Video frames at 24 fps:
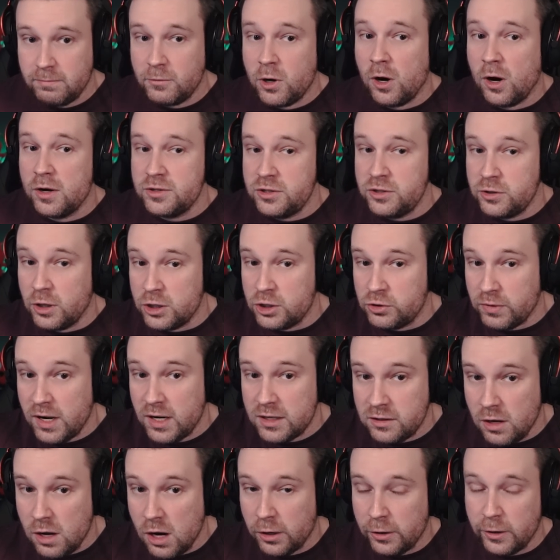causes your
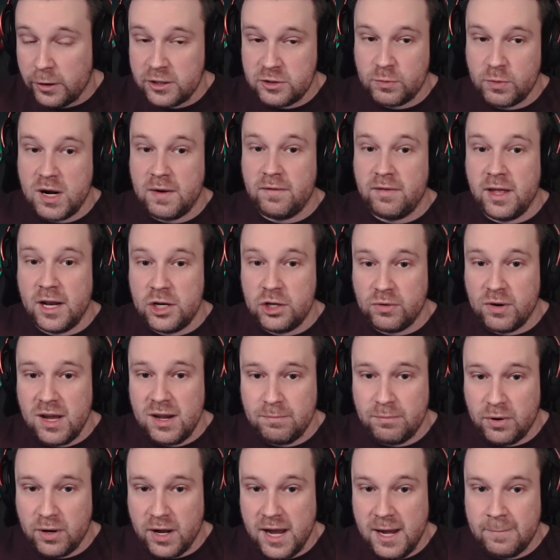Dreadstalkers, whenever they
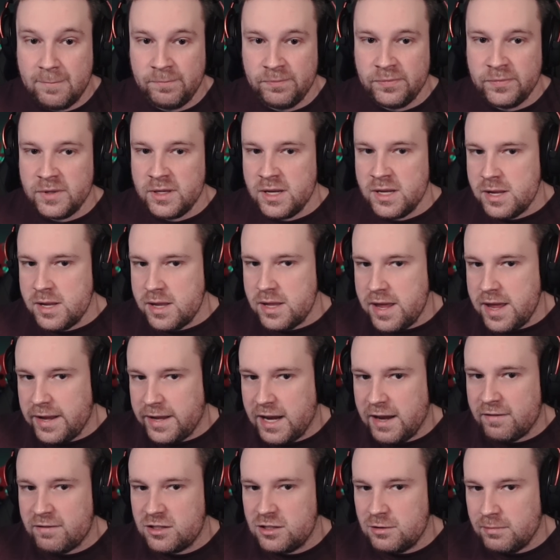Dreadbite, it
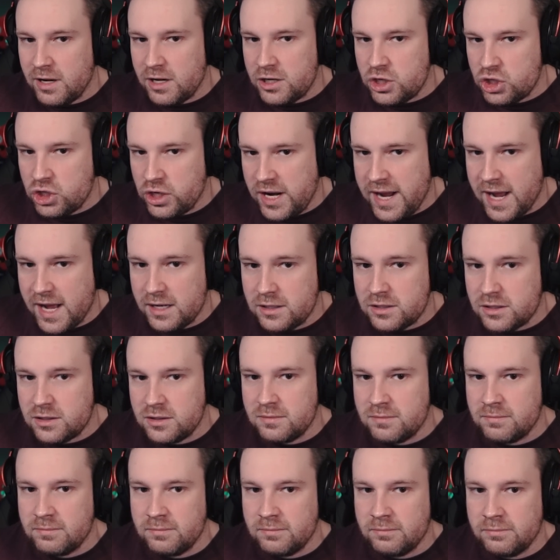gives them a chance
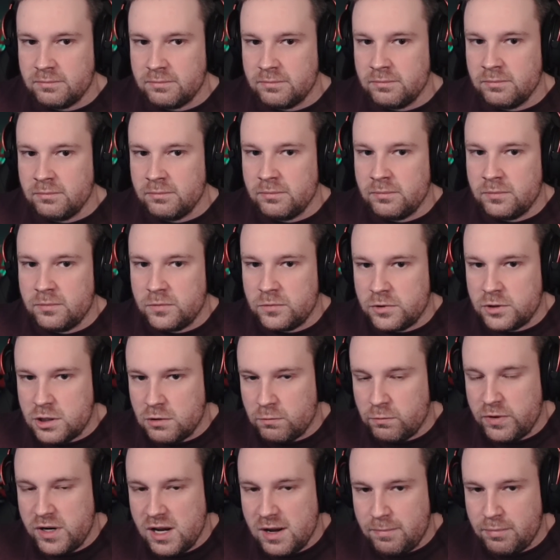to
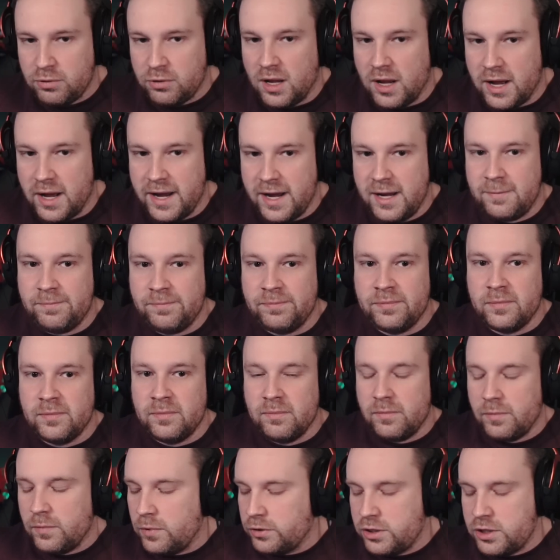reapply,
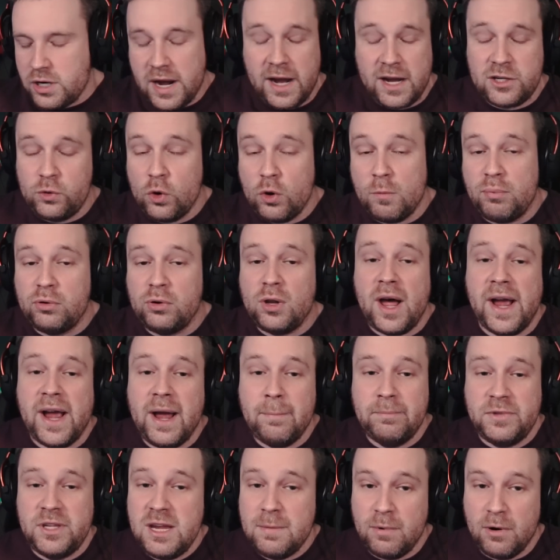to apply a
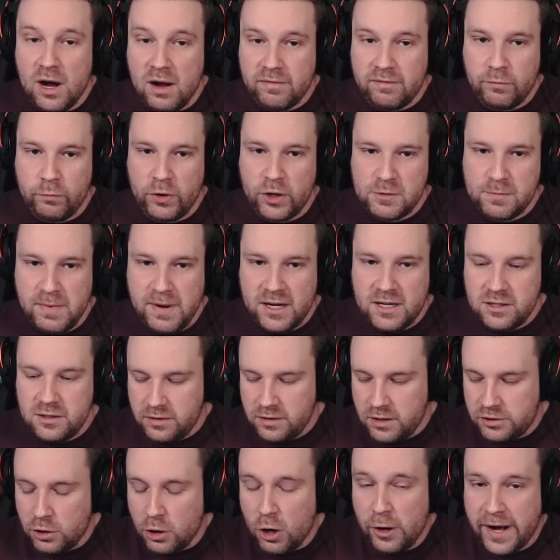debuff, which makes
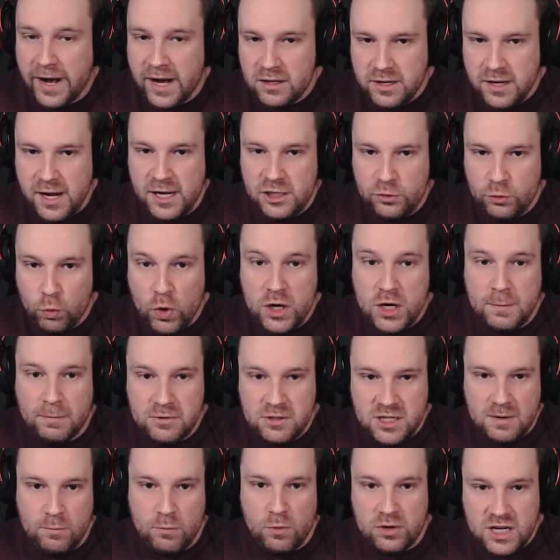the target take
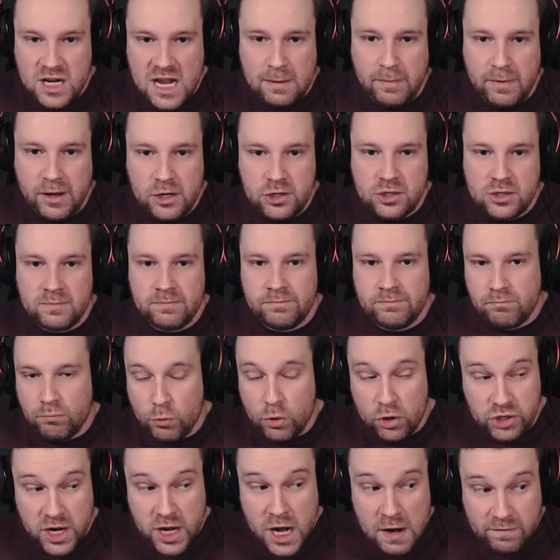20% more damage,
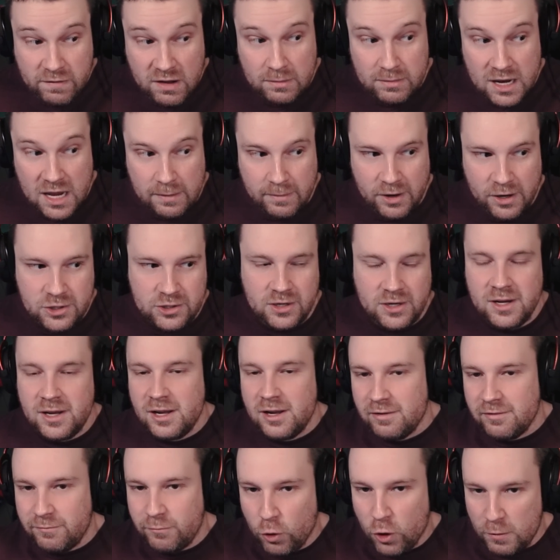more Shadow Flame damage.
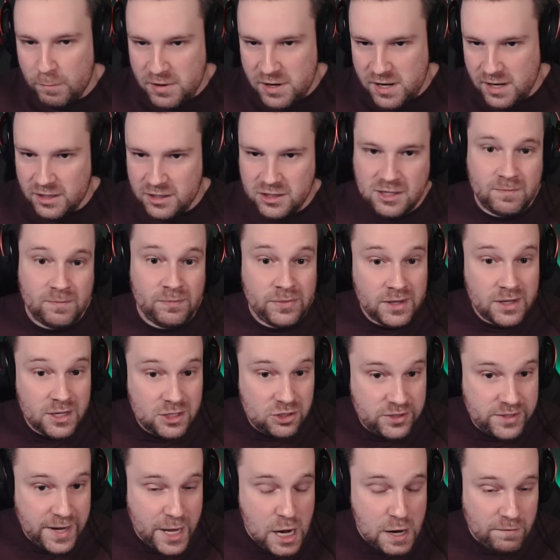4-piece.
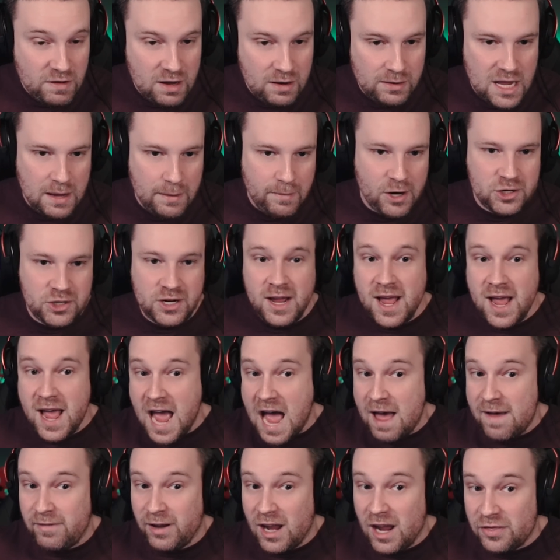Shadow Flame damage.
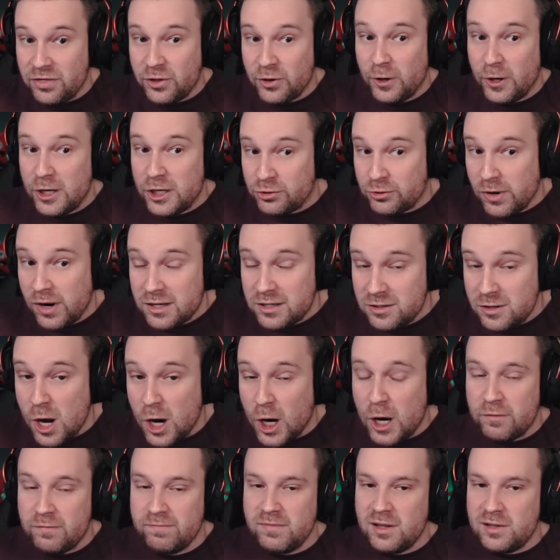Having a 3rd
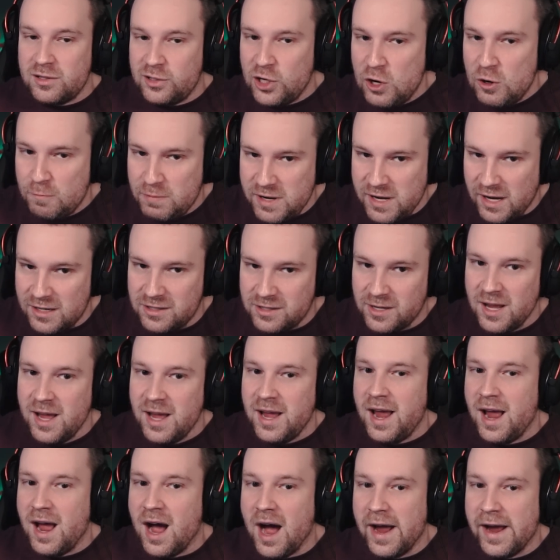Dreadstalker from the 2-piece,
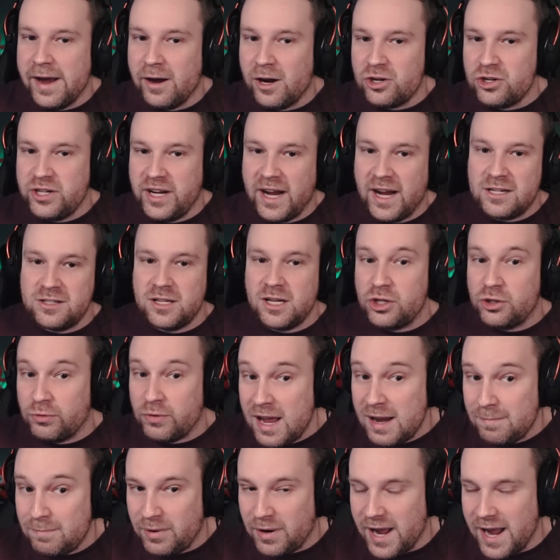a higher chance to
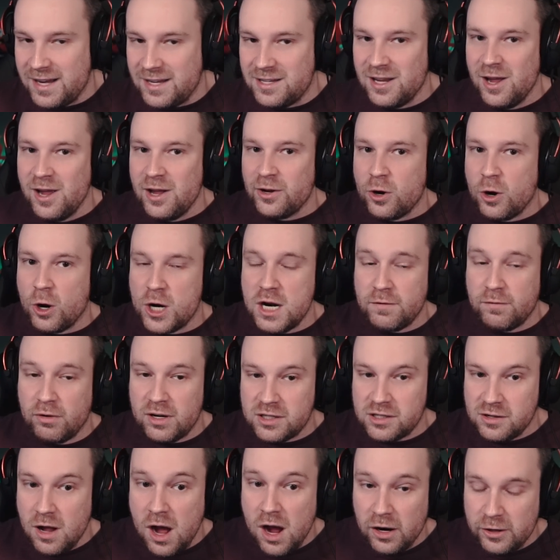Dreadbite. Carnivore
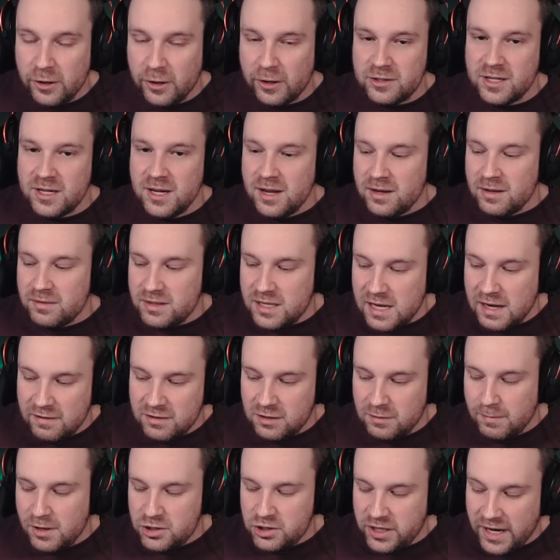Stalkers gives
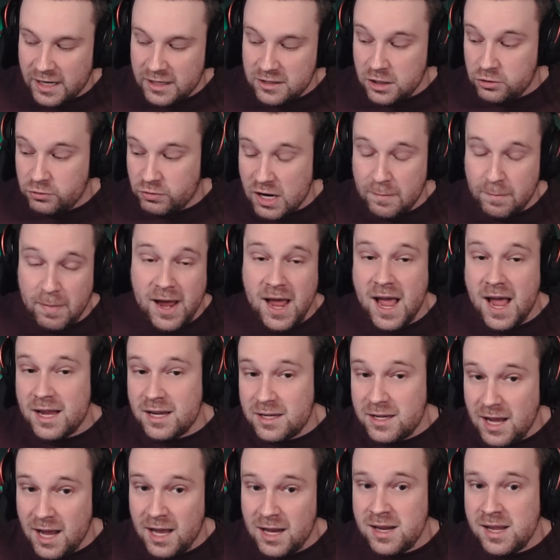them a chance to Dreadbite
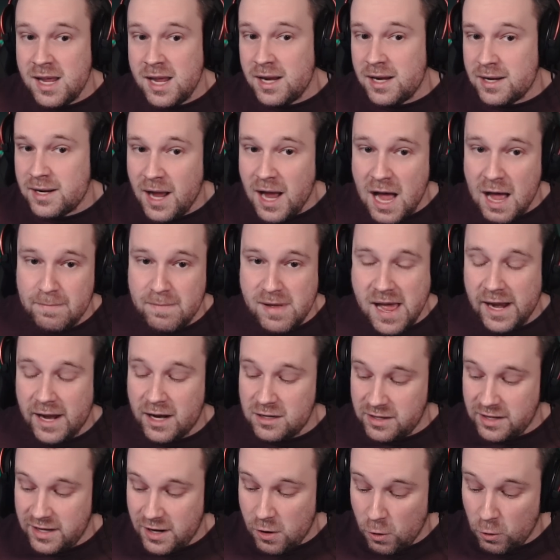again in combat,
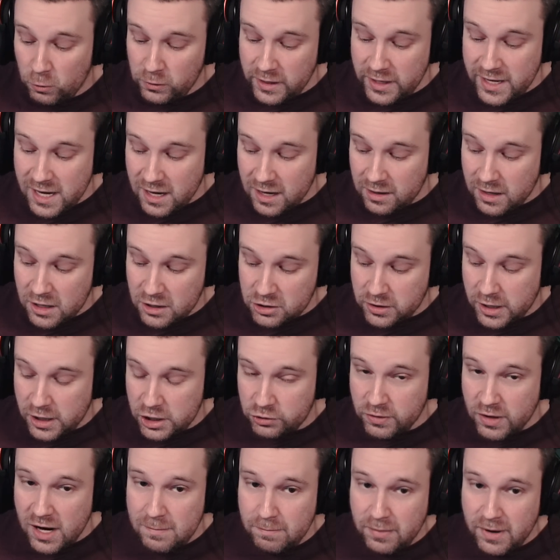because they only initially
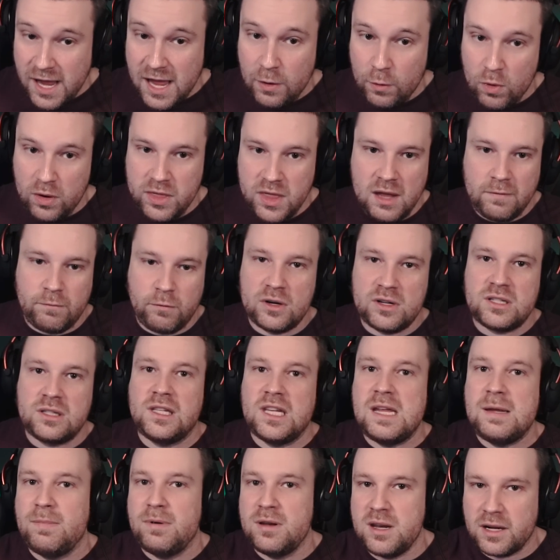Dreadbite when they first
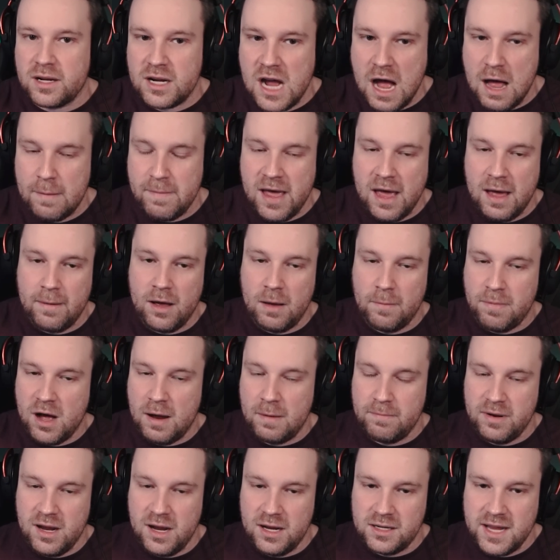leap into combat upon
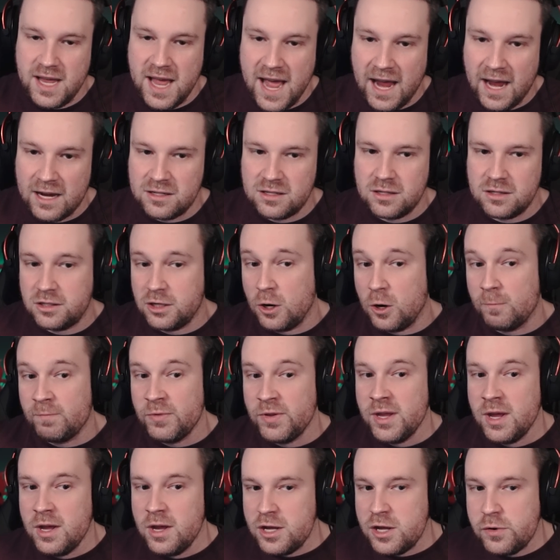being cast. So
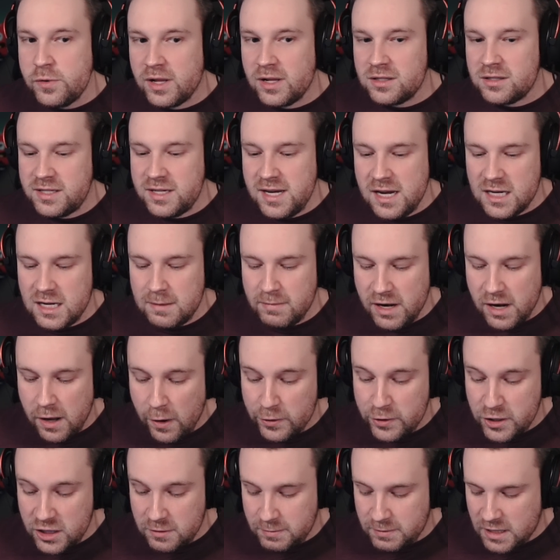you can see
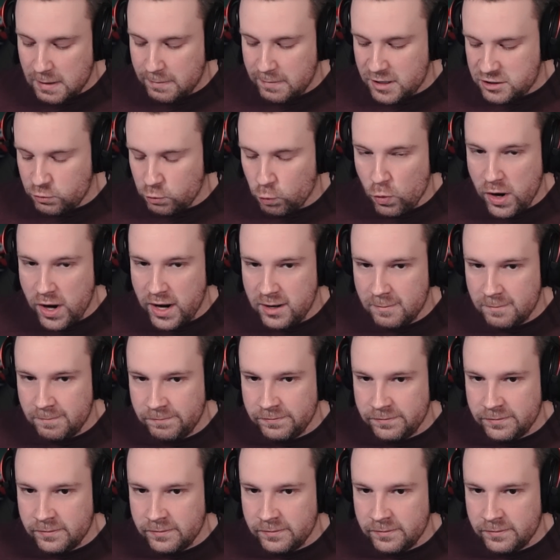Demonology has become this one,